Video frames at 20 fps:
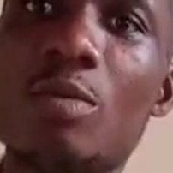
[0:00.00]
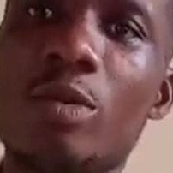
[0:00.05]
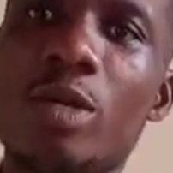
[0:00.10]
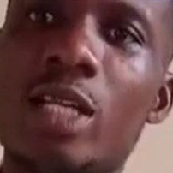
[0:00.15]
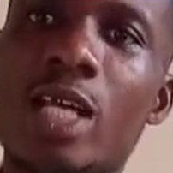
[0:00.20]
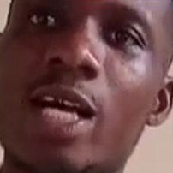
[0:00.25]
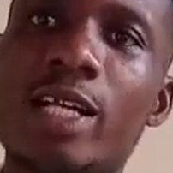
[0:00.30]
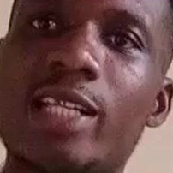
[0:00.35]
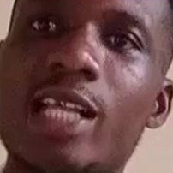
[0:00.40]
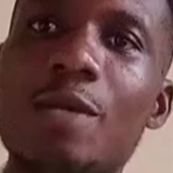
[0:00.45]

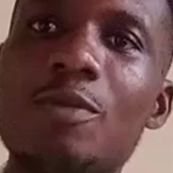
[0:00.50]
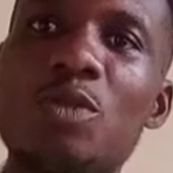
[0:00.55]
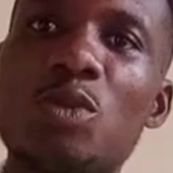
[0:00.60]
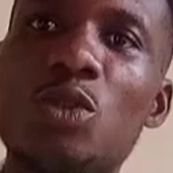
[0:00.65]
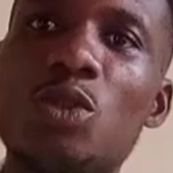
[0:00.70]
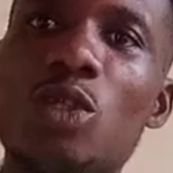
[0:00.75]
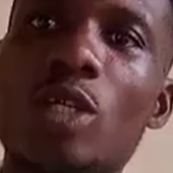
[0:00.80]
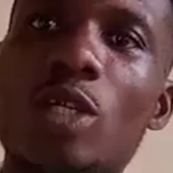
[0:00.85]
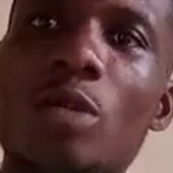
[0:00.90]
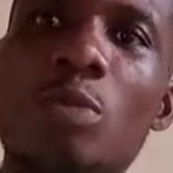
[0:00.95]
But at times
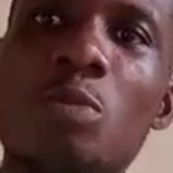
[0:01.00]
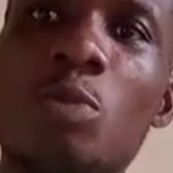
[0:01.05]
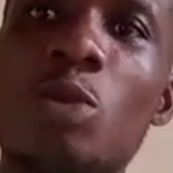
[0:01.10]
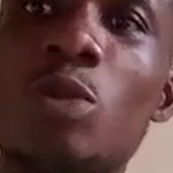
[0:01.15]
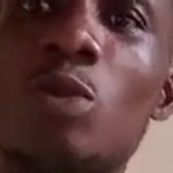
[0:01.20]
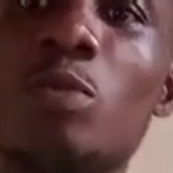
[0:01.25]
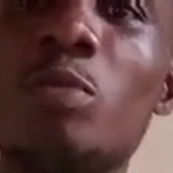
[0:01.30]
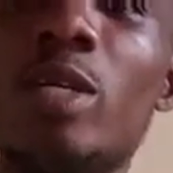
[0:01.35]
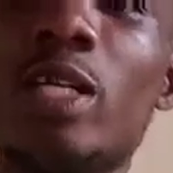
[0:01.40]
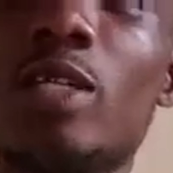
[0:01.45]
I'm
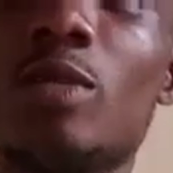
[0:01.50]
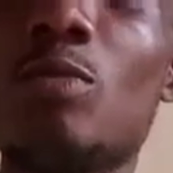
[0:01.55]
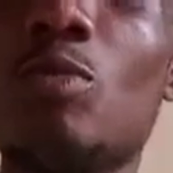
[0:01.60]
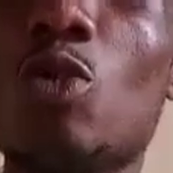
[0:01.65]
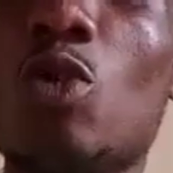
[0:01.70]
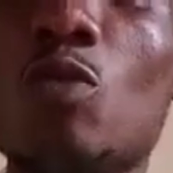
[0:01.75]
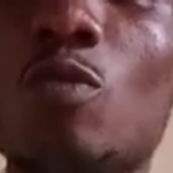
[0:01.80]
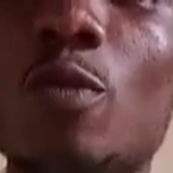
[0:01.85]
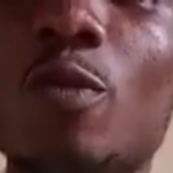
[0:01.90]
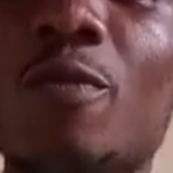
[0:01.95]
going to make
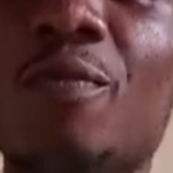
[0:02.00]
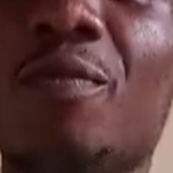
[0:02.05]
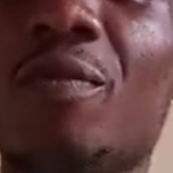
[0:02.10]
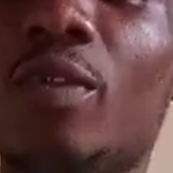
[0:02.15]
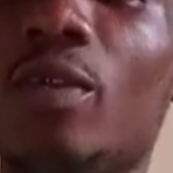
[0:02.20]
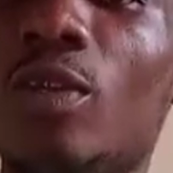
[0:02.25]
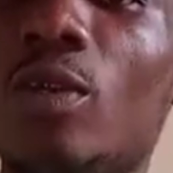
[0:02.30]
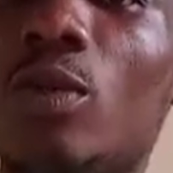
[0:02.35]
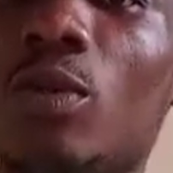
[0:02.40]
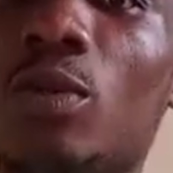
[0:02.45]
more
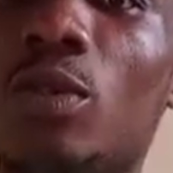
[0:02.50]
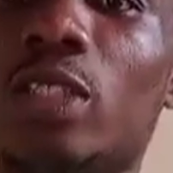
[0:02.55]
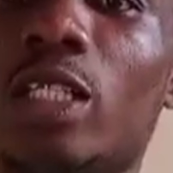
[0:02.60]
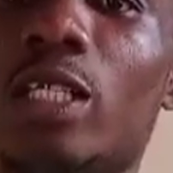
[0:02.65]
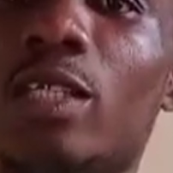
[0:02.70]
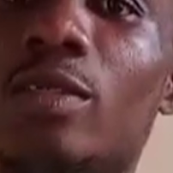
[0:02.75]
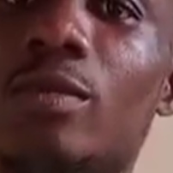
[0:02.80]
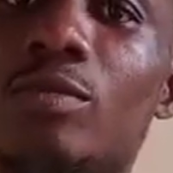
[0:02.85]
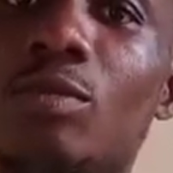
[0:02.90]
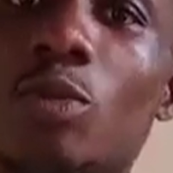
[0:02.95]
videos
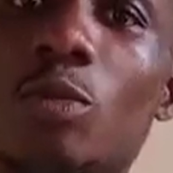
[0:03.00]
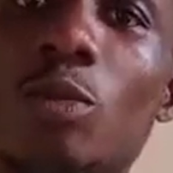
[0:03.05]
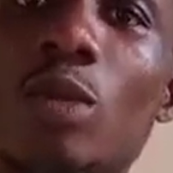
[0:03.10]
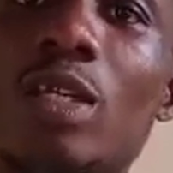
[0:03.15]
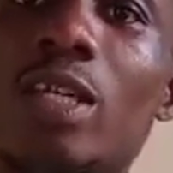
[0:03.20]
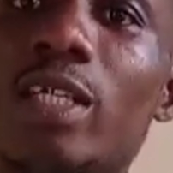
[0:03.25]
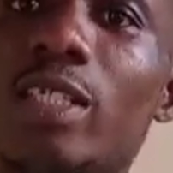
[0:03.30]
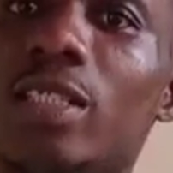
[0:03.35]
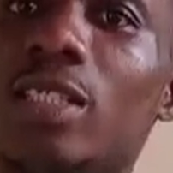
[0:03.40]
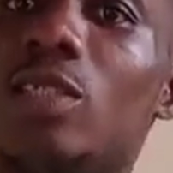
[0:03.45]
and more
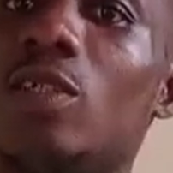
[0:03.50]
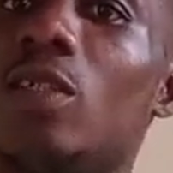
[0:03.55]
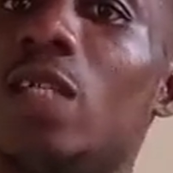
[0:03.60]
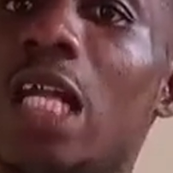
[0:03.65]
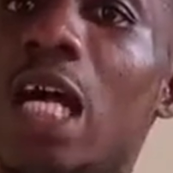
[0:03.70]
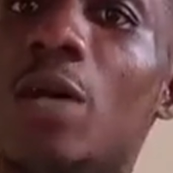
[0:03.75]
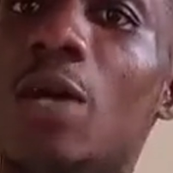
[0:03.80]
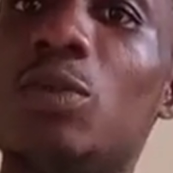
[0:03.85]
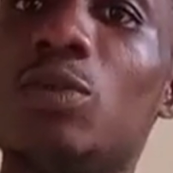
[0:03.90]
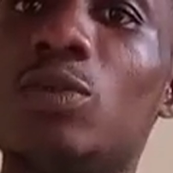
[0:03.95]
lessons
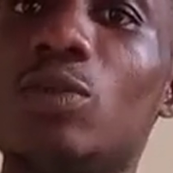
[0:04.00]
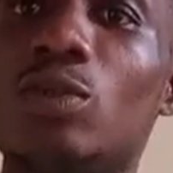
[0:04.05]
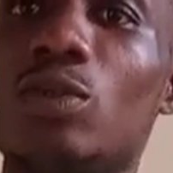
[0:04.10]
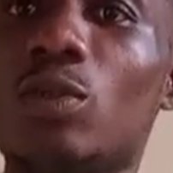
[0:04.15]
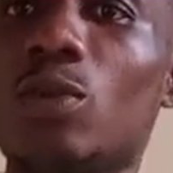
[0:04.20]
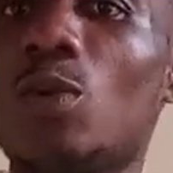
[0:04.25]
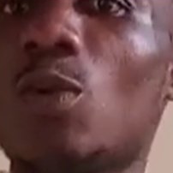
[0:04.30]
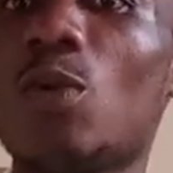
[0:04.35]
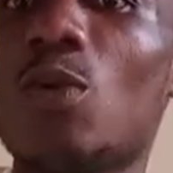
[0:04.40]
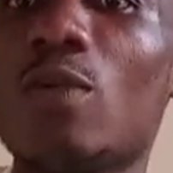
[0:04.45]
on how to
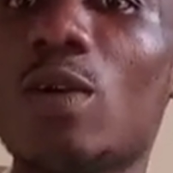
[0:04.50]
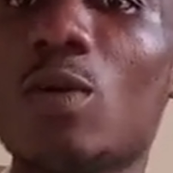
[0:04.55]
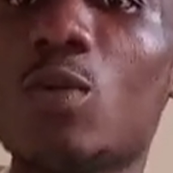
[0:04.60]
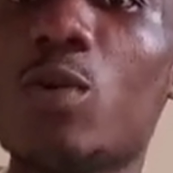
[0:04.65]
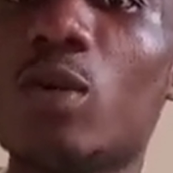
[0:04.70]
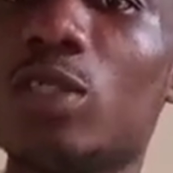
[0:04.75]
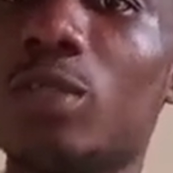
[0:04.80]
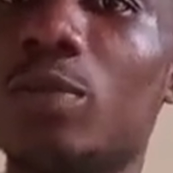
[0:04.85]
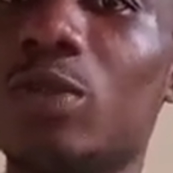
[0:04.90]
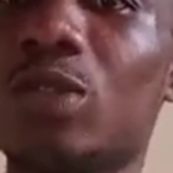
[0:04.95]
solo over
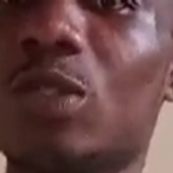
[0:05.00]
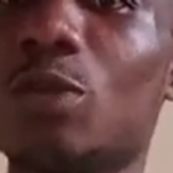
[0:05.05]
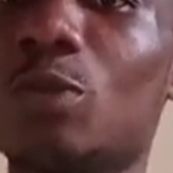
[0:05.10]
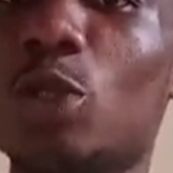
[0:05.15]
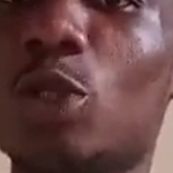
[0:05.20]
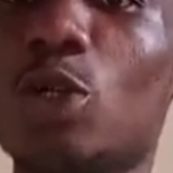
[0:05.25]
worship song,